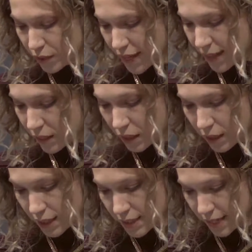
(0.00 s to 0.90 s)

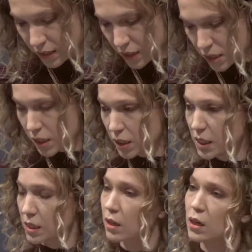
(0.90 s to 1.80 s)
ethnic
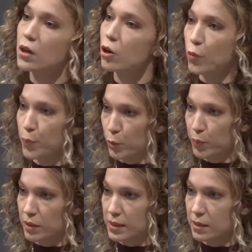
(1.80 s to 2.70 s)
identities of
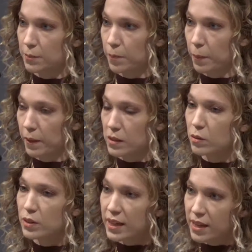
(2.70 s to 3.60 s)
pupils.
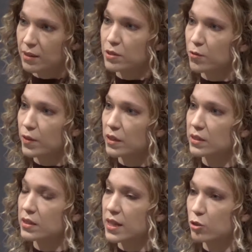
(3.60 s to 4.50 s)
So they have the feeling
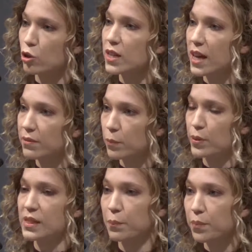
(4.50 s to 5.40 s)
that they don't have the
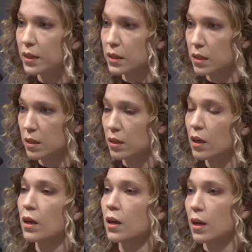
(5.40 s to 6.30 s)
possibility,
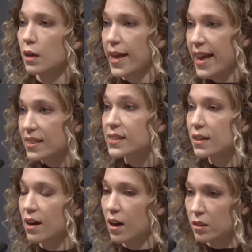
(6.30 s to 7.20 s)
as
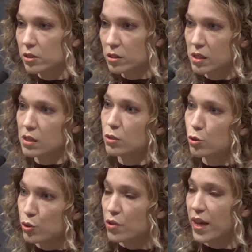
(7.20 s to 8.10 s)
the others,
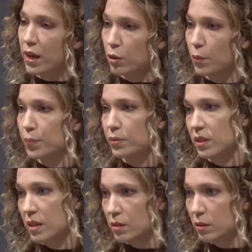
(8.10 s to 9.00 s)
to develop
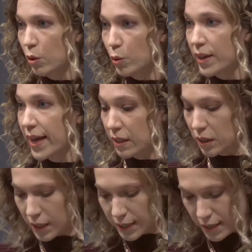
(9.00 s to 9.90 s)
their own
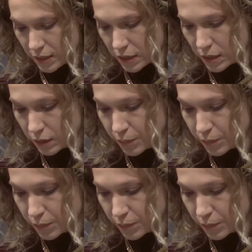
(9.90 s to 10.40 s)
ethnic identity.